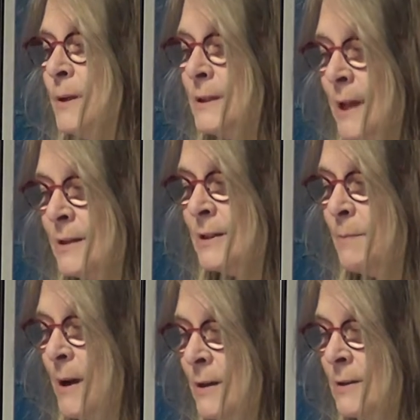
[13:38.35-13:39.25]

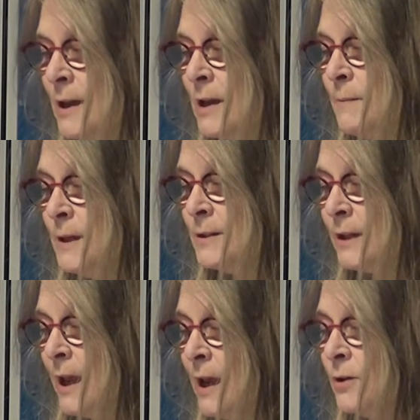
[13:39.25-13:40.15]
possessed by a
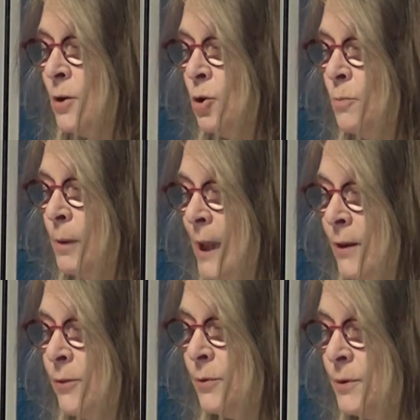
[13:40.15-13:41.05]
Siamese cat who
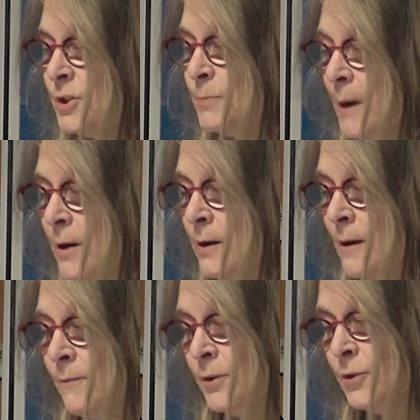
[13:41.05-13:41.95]
bled through the
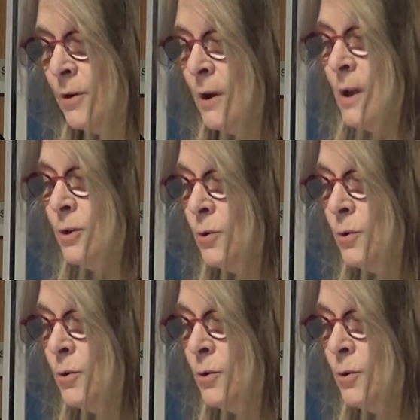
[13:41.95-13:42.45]
spare comforter,